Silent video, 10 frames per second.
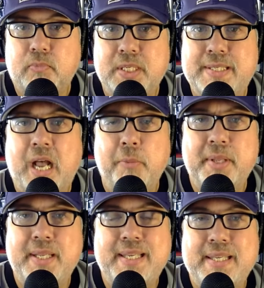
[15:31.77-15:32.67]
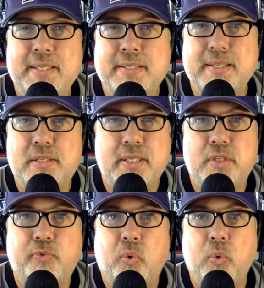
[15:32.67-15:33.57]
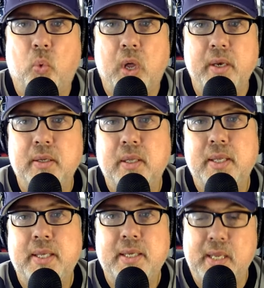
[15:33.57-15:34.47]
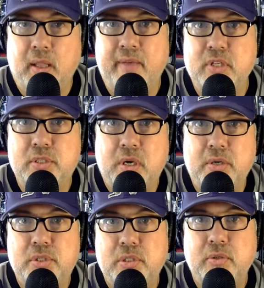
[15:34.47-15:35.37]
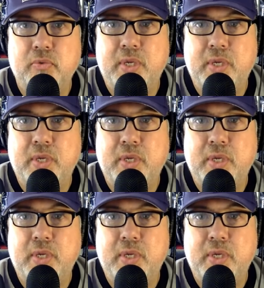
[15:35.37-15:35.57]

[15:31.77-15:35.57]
Talbot is 6-4-1 in 11 starts.